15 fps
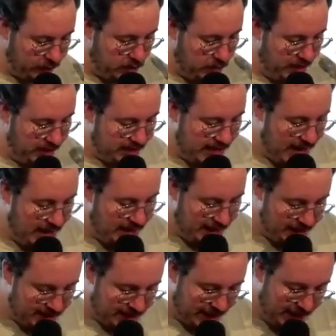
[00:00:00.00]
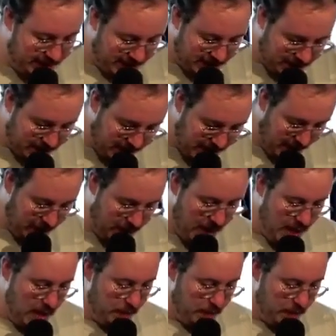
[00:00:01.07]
to be dead indeed to sin,